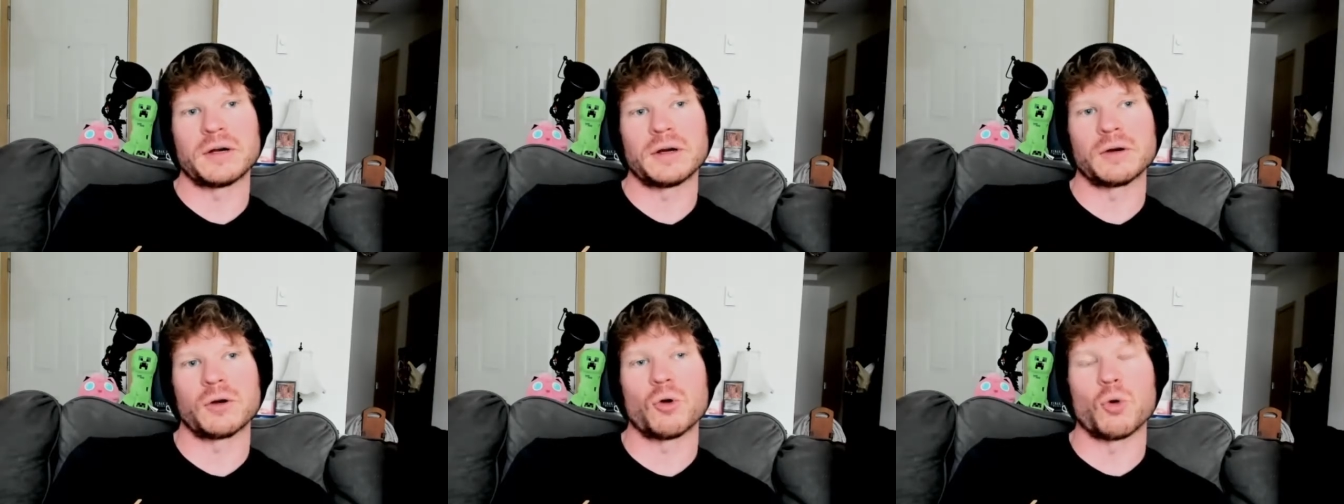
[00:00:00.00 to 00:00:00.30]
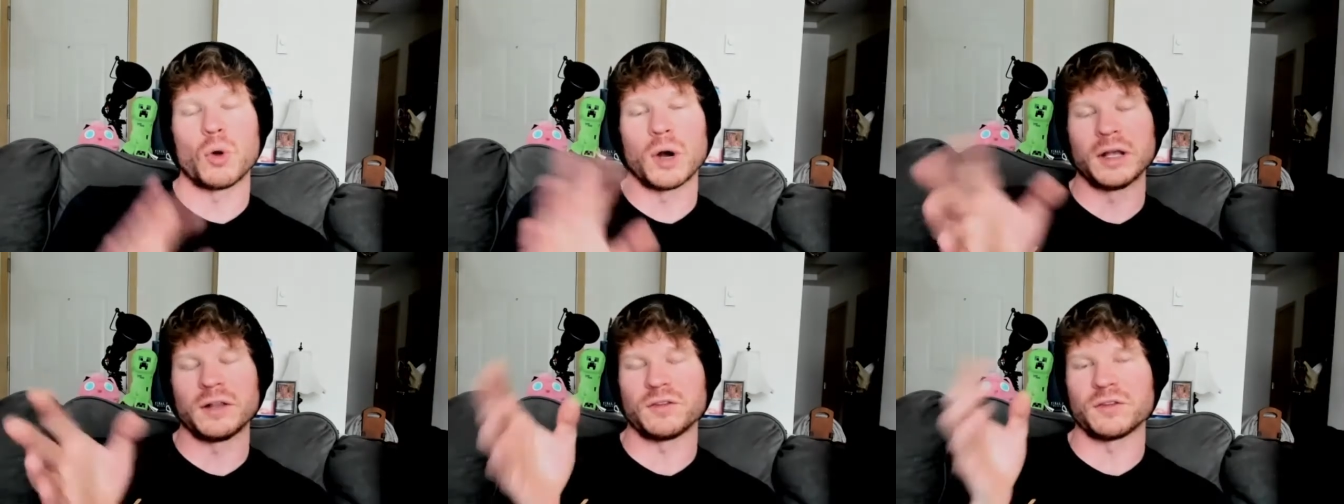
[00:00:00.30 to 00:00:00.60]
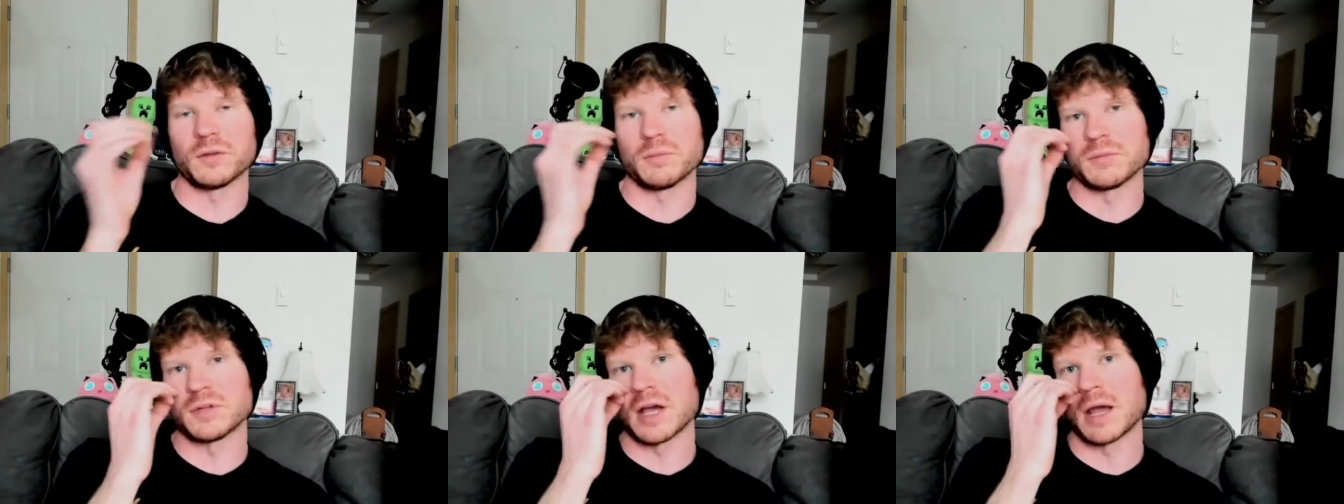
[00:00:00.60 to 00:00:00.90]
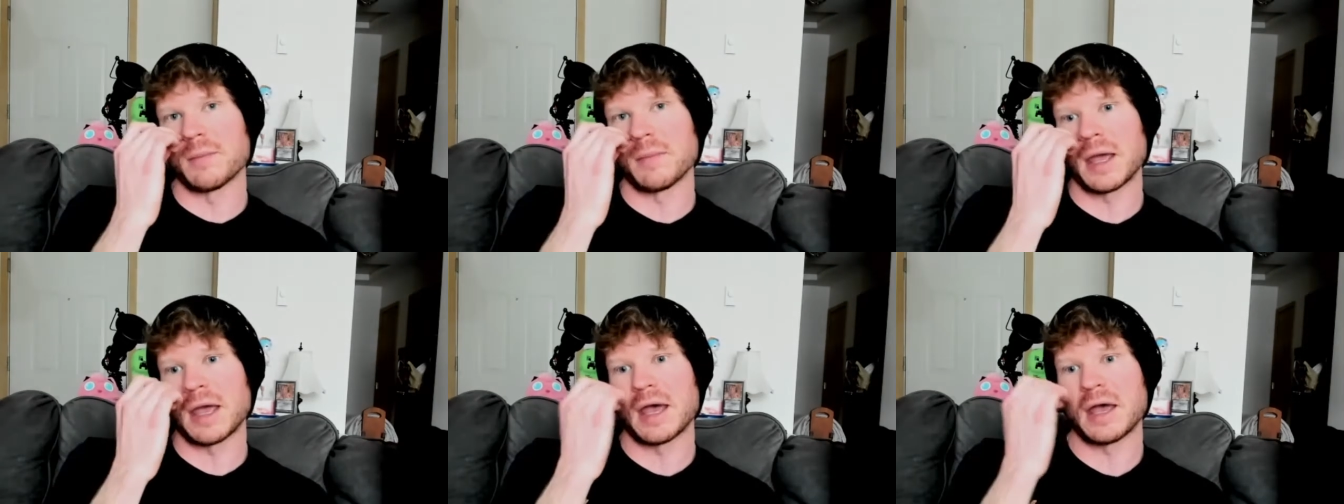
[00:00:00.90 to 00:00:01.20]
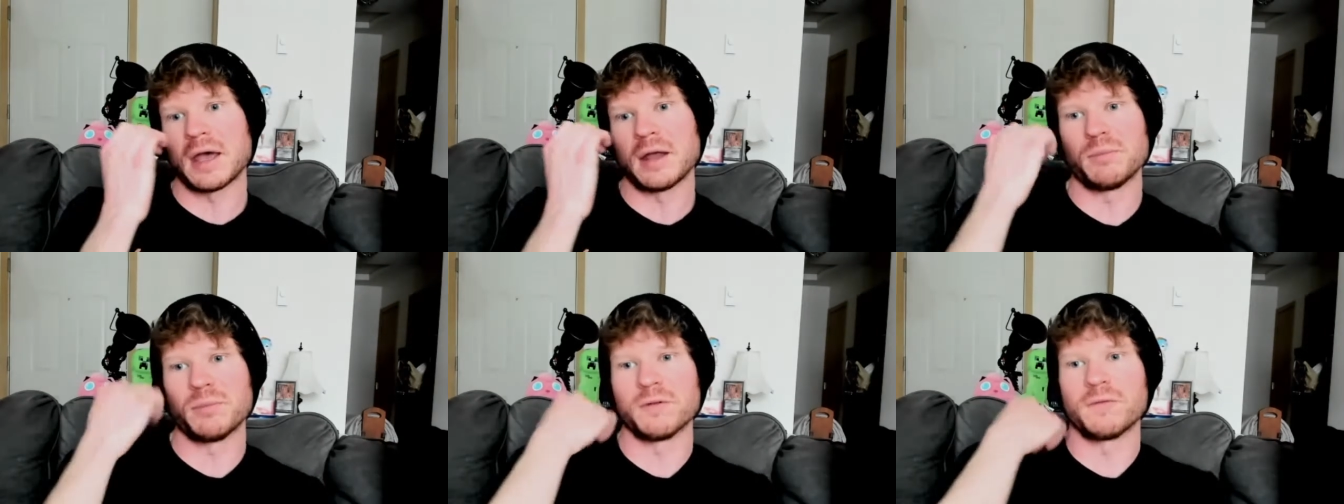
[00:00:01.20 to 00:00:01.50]
quite some time
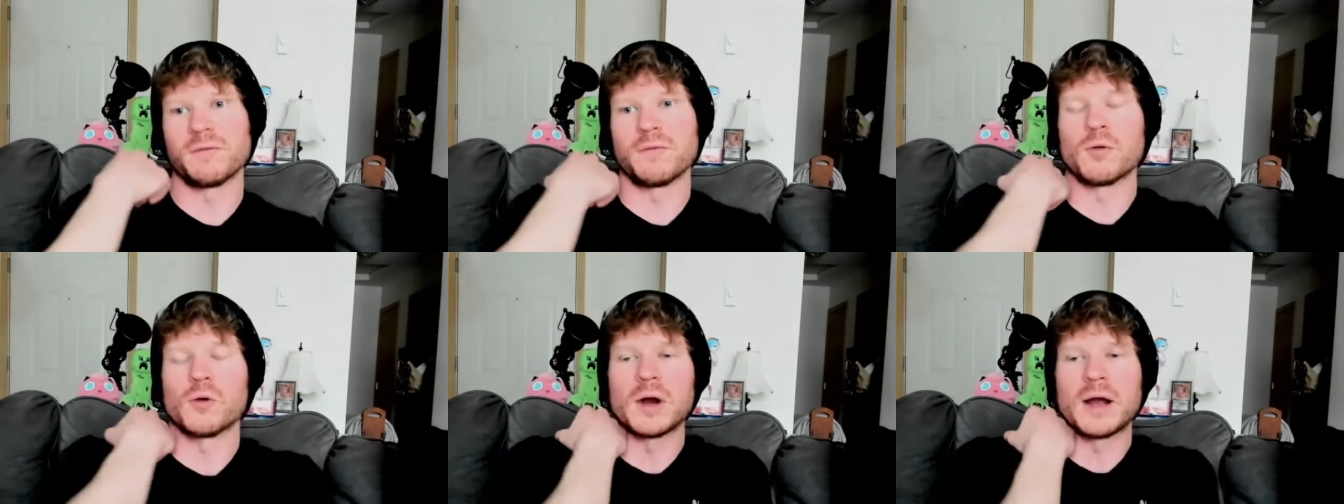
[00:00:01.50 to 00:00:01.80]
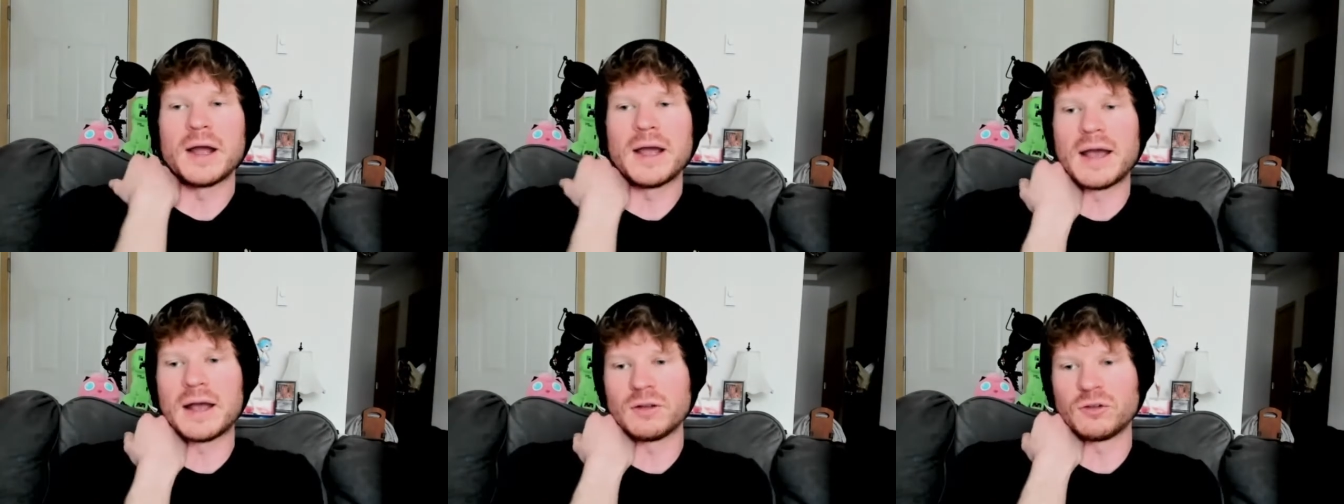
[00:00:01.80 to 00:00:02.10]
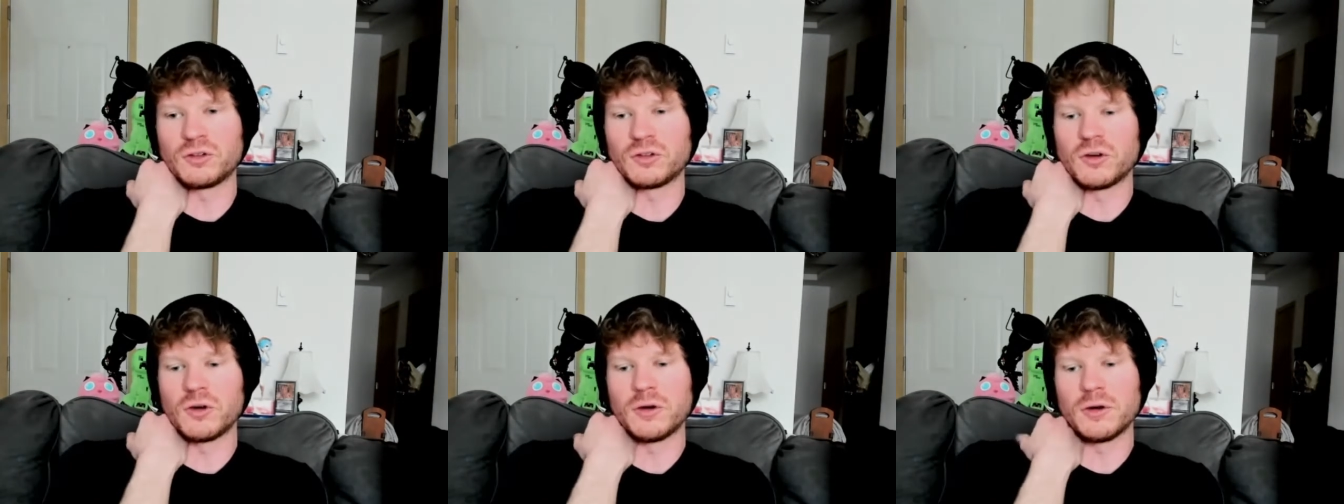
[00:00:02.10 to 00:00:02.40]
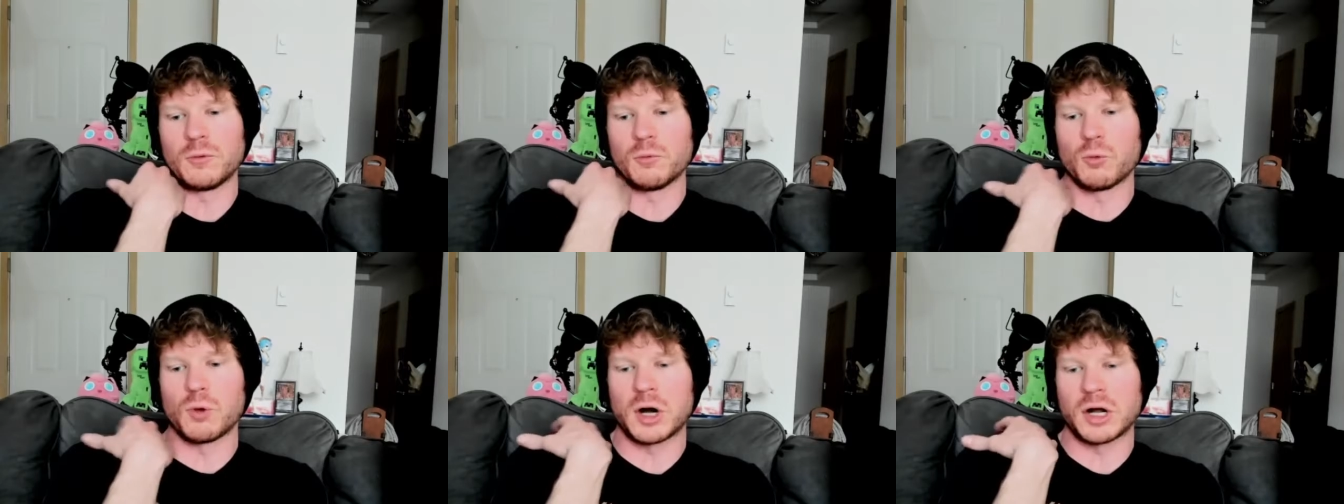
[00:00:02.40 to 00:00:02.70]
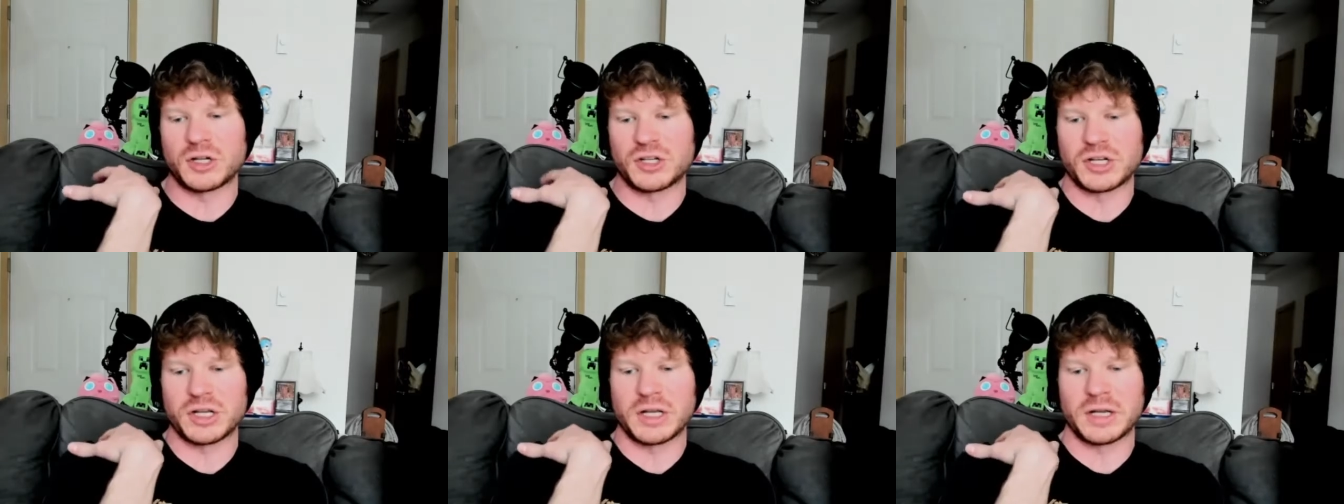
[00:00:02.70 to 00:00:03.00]
ahead before I had started
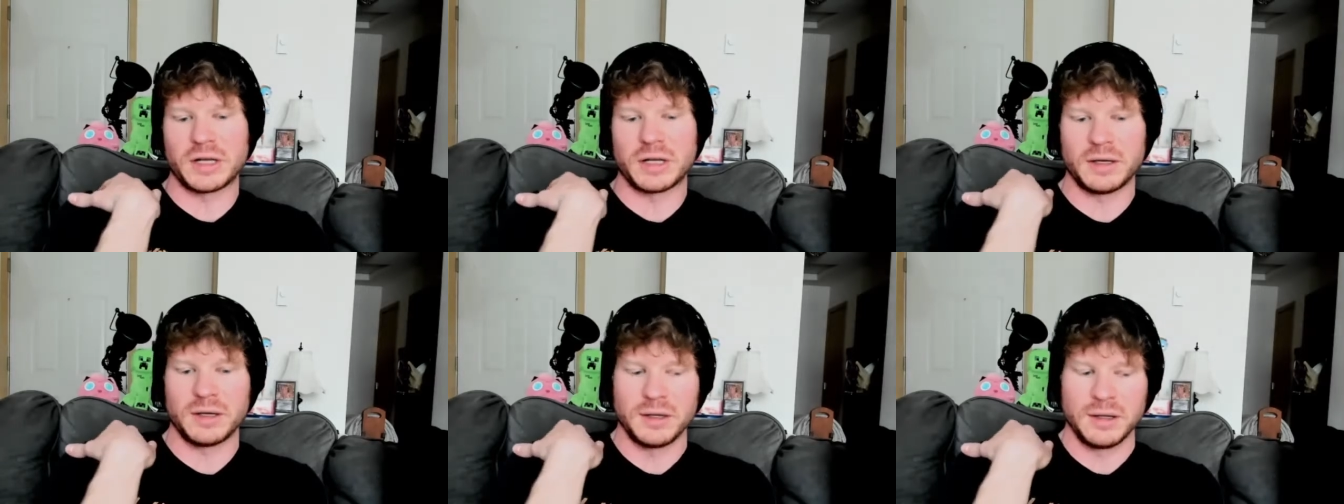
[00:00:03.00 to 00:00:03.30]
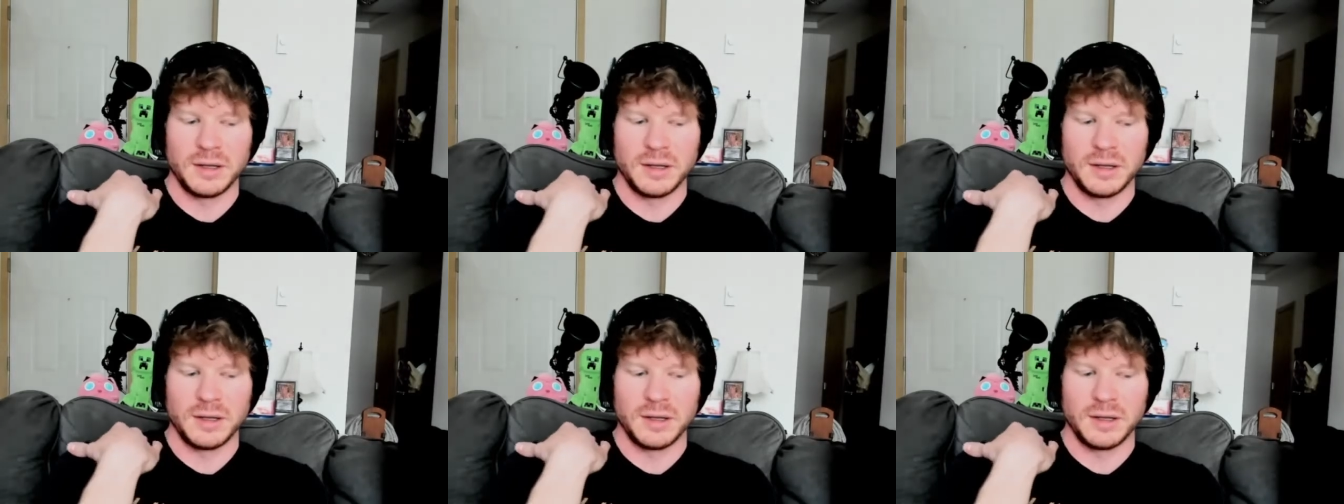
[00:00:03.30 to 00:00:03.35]
watching it.